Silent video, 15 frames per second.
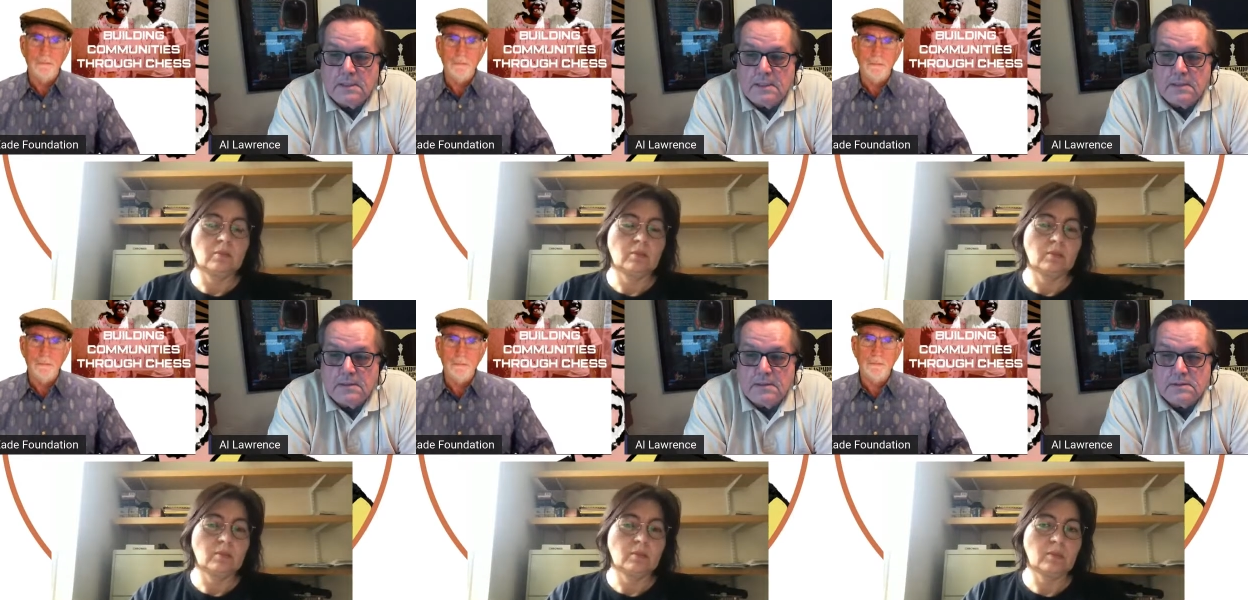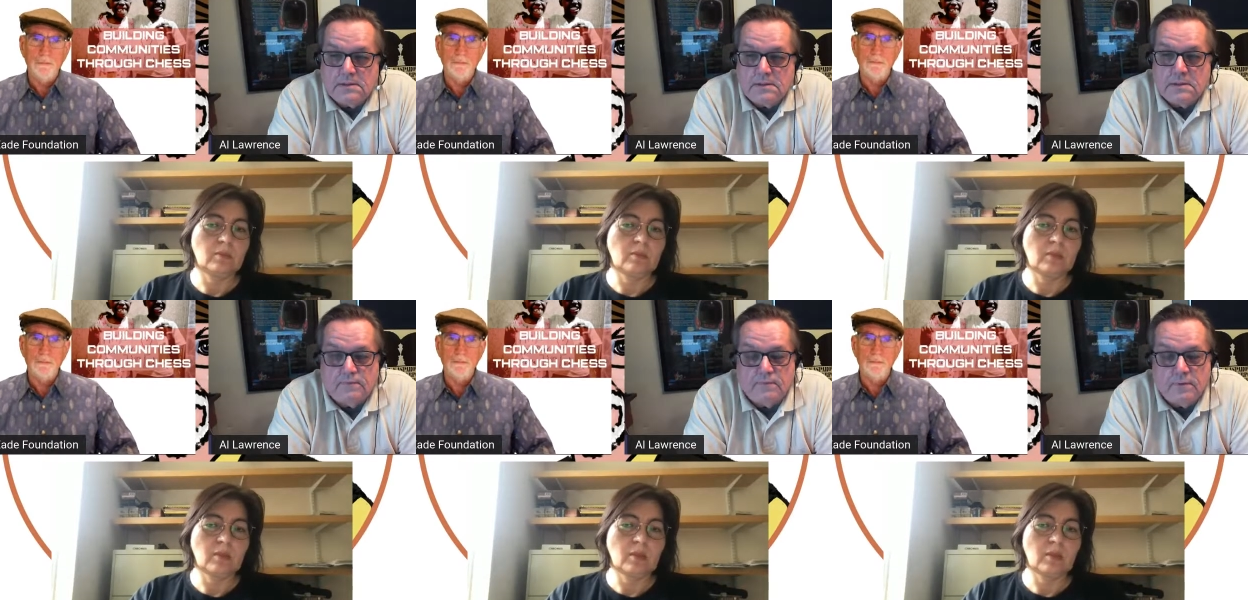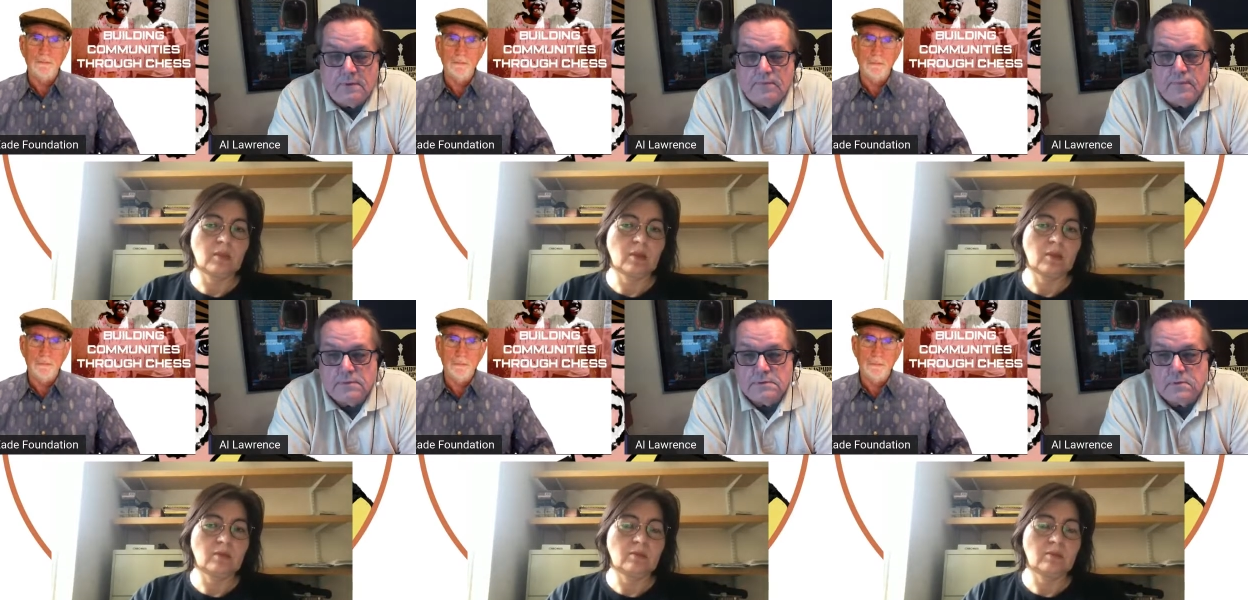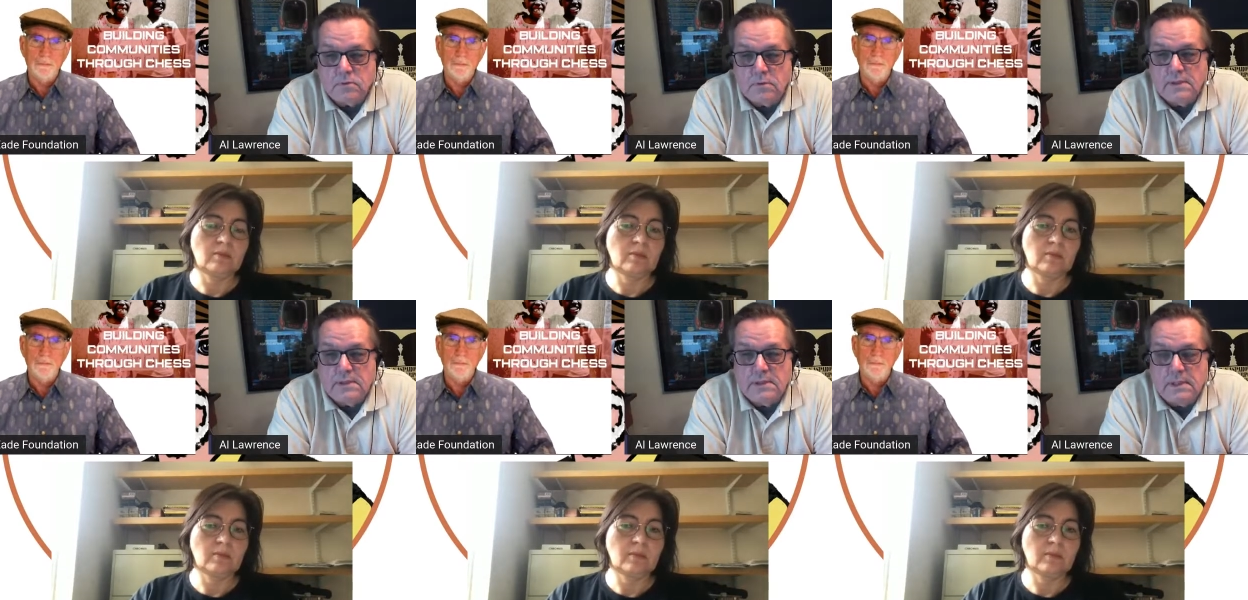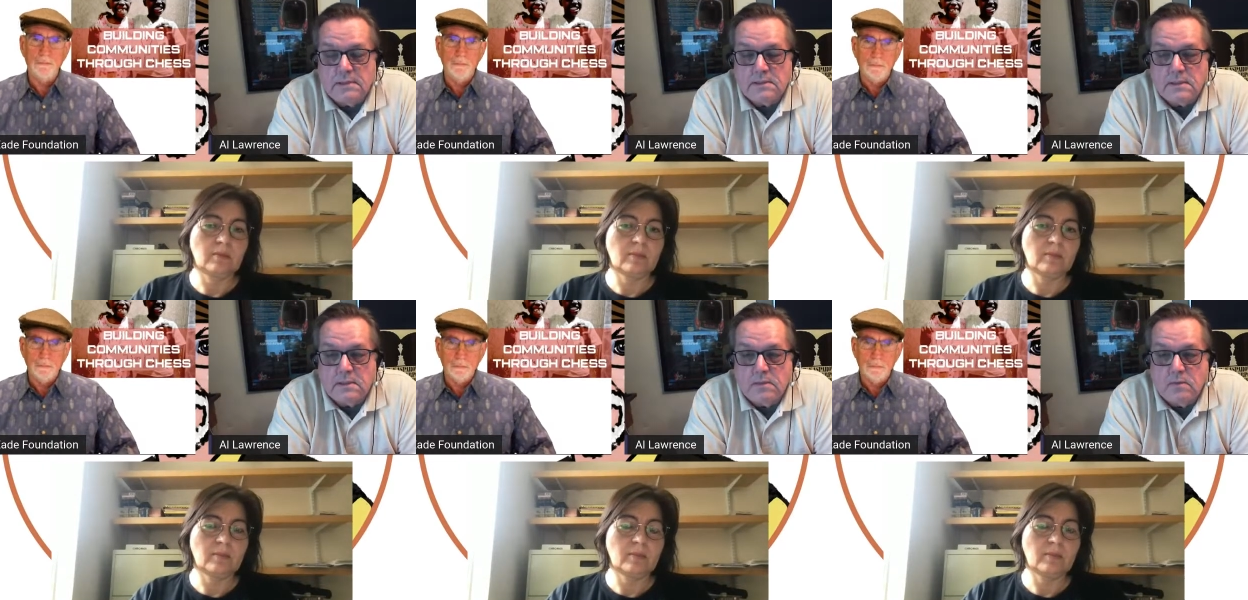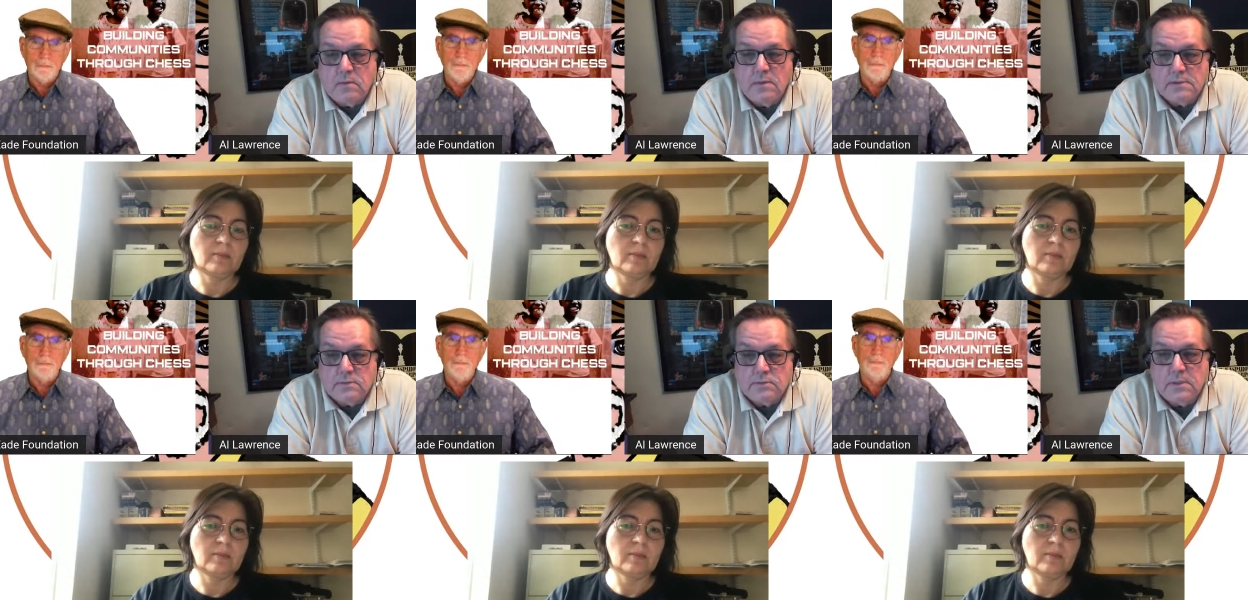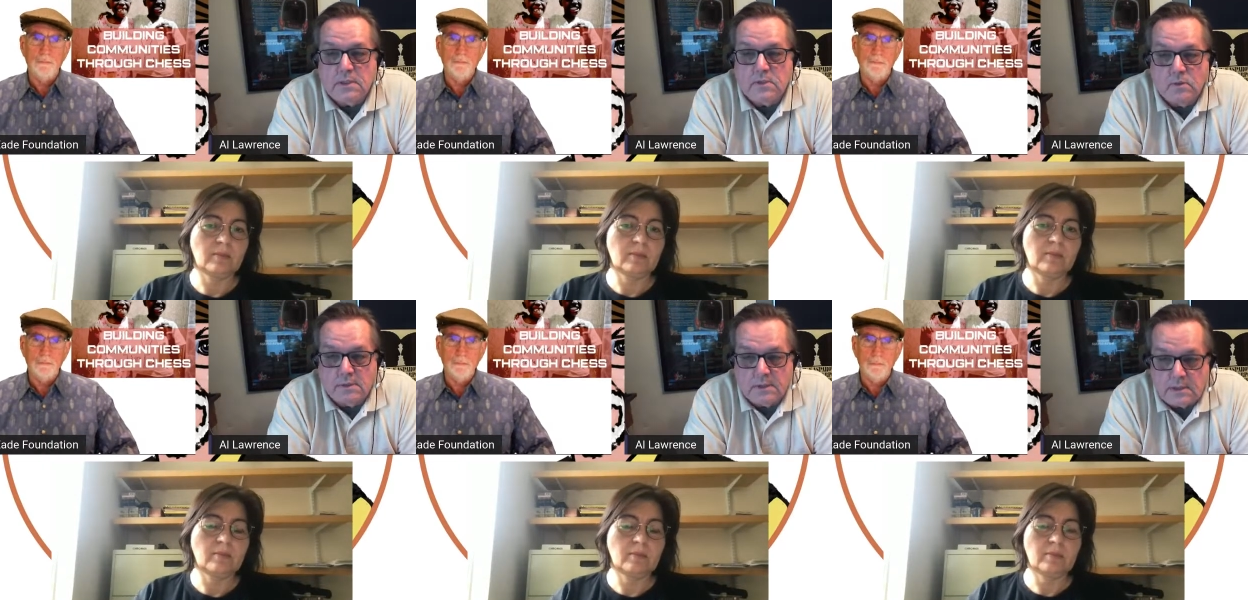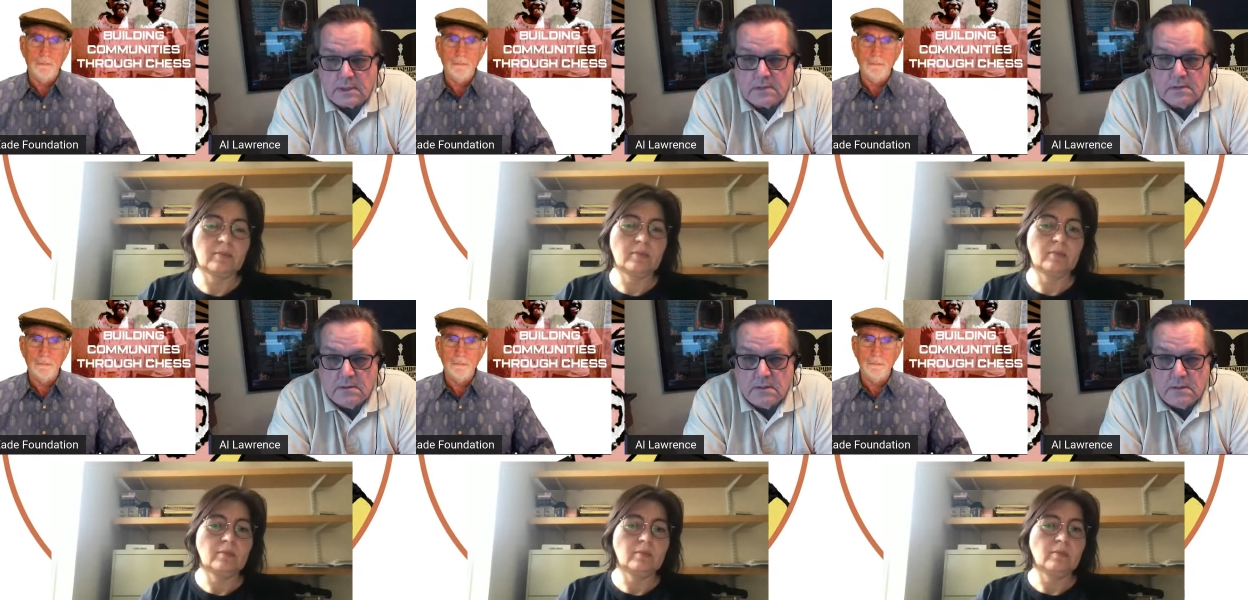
Speaker 1: I, this is the very first one that uh, was recorded.